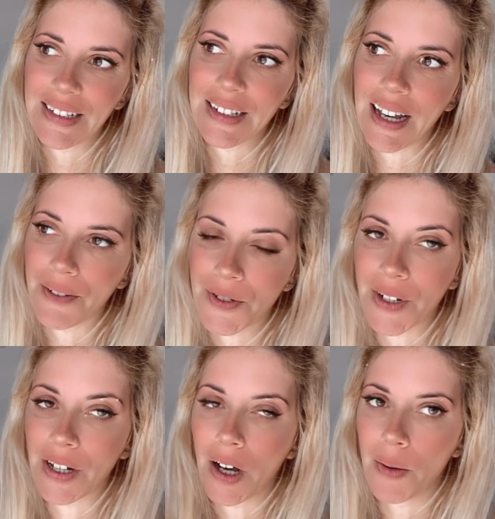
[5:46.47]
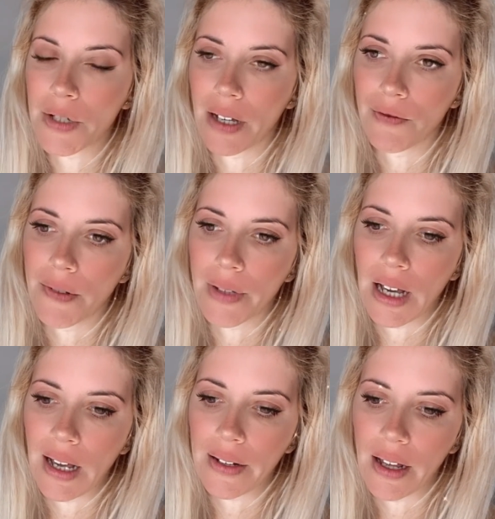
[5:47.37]
after I calmed down from
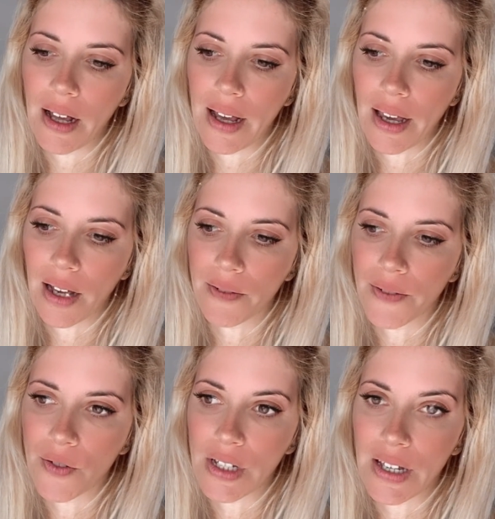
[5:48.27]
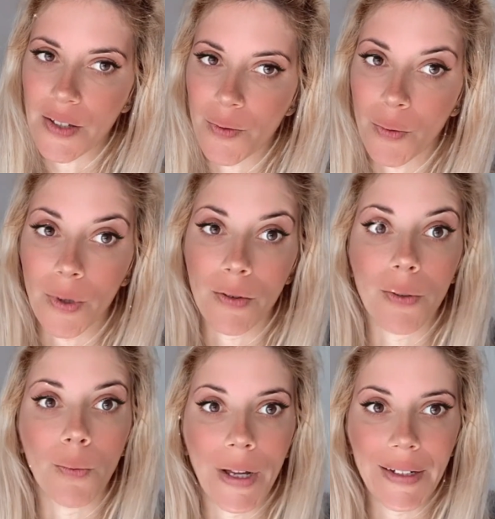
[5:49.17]
that, I had a few days when we were
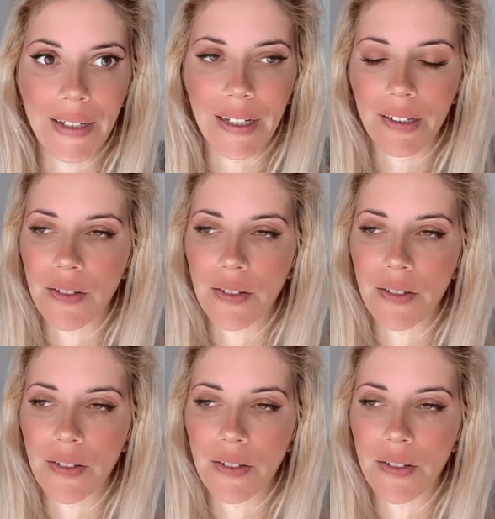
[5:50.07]
waiting,